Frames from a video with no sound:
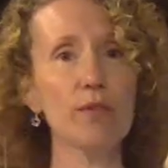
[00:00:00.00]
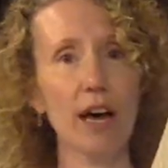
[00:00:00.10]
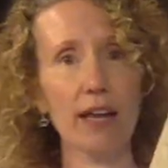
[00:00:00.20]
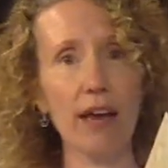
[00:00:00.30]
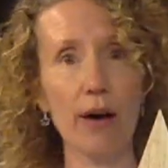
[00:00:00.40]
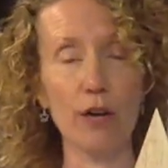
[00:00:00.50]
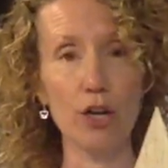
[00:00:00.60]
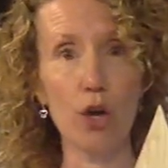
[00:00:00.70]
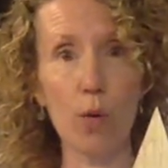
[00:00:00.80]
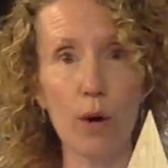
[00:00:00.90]
got to count and
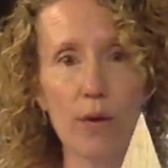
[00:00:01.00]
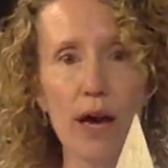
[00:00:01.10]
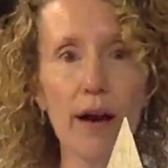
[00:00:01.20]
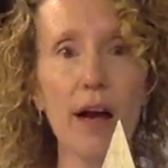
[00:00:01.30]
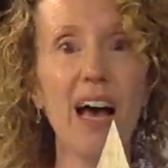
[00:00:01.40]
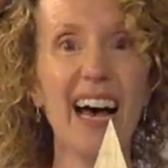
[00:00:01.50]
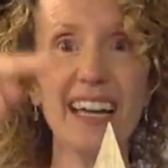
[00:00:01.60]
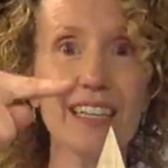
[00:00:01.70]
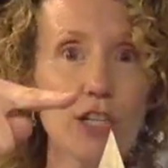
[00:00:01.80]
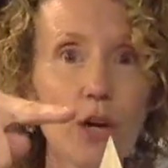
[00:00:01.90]
know where we are. I'm
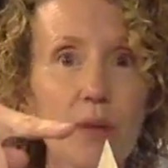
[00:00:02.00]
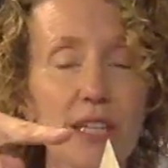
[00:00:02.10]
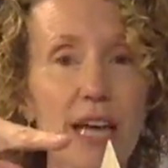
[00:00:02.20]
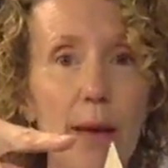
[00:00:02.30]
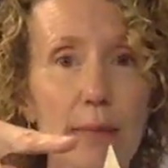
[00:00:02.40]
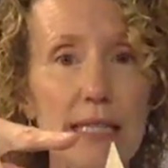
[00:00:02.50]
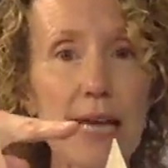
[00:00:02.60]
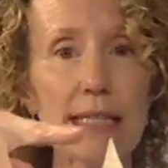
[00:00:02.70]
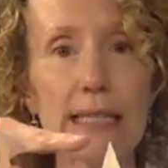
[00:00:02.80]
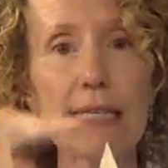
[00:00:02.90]
going to start with the top because
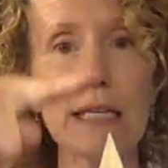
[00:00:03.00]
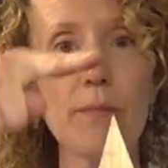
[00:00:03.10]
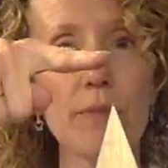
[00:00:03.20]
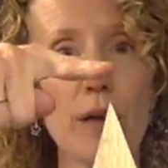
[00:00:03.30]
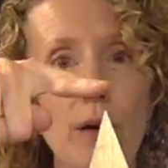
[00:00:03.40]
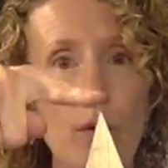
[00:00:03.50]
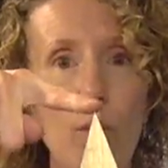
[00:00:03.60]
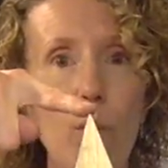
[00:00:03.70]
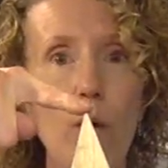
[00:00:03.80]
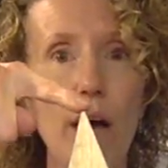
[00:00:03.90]
that's easy.
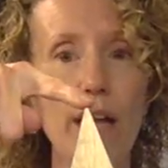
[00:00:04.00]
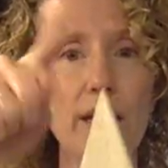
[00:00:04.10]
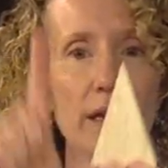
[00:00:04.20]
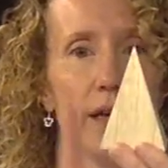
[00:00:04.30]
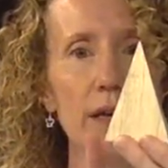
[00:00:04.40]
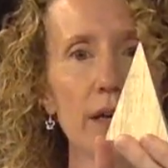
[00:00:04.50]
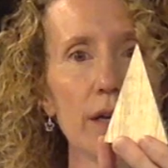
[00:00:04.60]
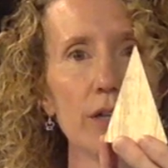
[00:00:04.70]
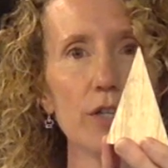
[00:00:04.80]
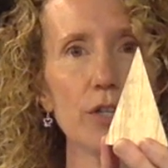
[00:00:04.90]
1,
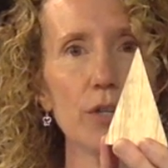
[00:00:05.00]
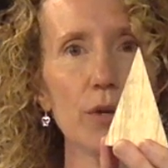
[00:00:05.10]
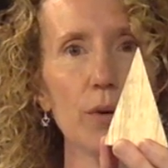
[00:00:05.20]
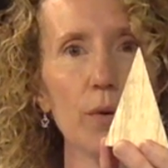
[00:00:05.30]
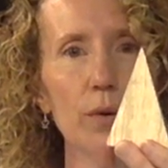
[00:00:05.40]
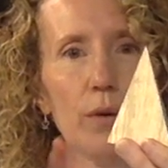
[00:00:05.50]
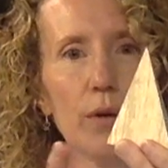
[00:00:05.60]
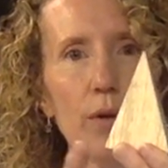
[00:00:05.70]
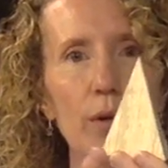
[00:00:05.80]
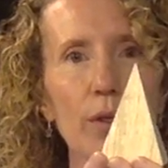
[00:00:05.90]
2,
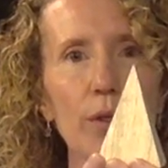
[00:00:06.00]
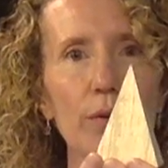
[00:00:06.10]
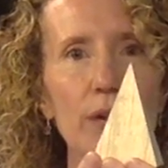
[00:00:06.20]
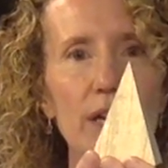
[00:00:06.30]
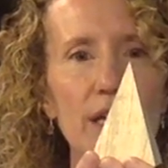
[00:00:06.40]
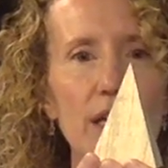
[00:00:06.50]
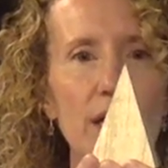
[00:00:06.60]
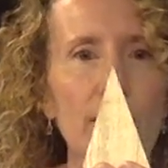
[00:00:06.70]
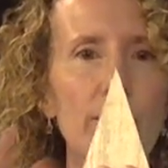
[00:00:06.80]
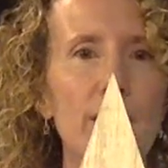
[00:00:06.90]
3,
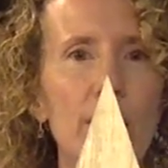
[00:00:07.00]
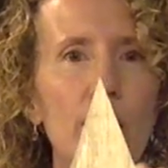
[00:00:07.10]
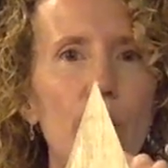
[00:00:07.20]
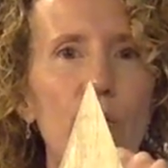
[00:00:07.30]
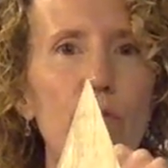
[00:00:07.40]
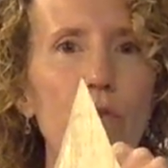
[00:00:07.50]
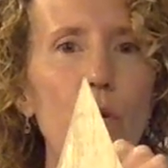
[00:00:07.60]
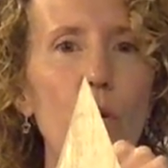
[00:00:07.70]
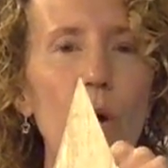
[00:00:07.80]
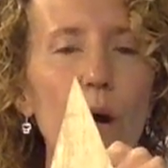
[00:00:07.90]

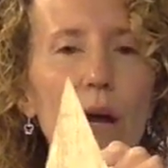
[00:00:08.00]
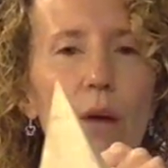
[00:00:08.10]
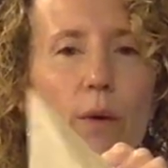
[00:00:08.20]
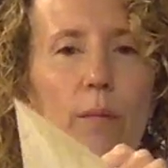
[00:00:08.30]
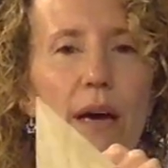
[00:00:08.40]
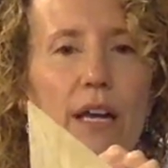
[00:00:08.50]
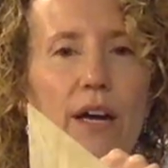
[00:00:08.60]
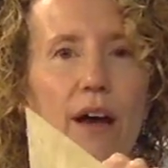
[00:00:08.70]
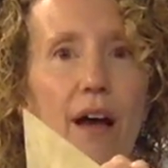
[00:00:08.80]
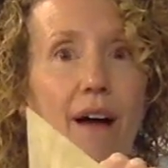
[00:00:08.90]
4, and one back
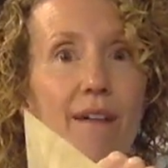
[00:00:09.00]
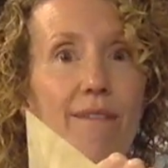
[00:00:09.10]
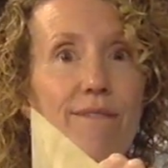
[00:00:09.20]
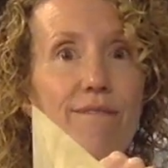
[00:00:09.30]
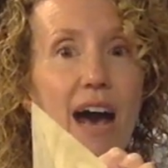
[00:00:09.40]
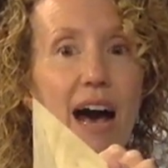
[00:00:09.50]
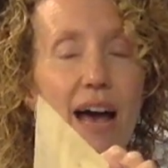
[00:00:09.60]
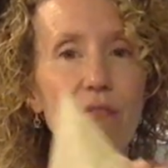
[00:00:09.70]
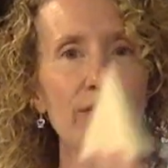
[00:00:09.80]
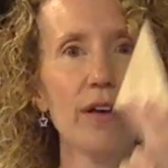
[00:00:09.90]
here, 5.
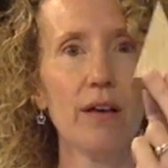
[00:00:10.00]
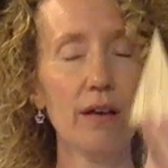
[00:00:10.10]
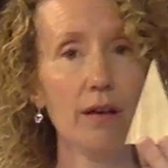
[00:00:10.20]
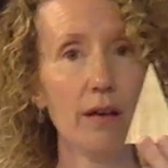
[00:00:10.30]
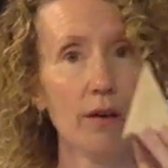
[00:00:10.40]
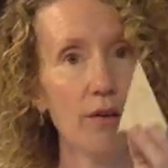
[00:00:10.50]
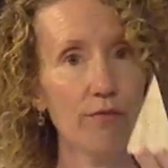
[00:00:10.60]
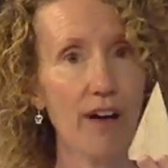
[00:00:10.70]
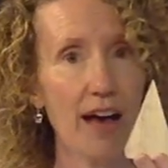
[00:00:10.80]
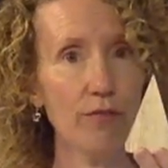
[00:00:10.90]

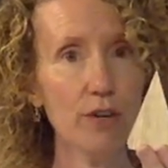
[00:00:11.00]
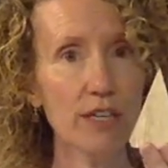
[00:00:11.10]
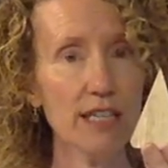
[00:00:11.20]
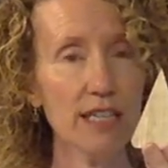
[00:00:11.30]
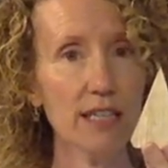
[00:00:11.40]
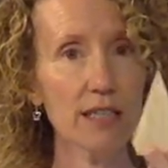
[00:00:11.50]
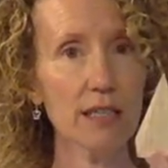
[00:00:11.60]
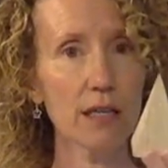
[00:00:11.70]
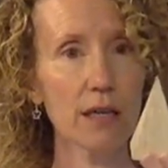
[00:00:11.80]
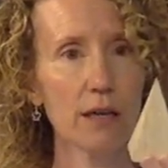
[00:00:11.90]
5 vertices,
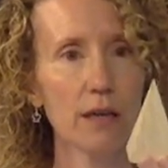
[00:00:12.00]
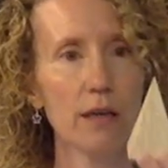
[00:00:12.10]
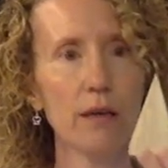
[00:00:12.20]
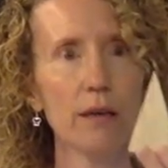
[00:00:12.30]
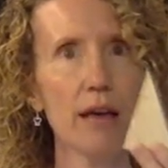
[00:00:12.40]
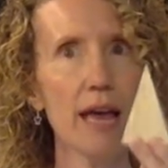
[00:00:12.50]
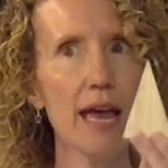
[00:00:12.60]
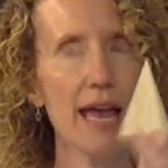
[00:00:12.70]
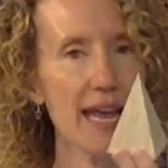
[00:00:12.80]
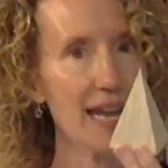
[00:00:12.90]

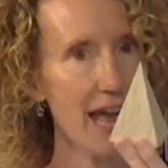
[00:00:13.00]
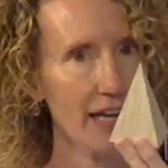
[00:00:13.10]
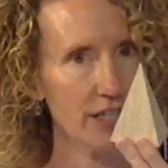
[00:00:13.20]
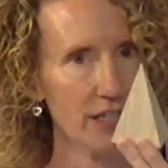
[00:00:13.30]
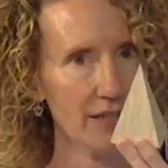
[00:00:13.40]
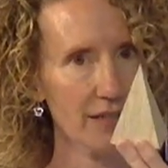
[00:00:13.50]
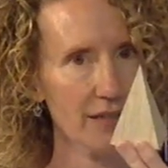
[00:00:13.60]
8 edges.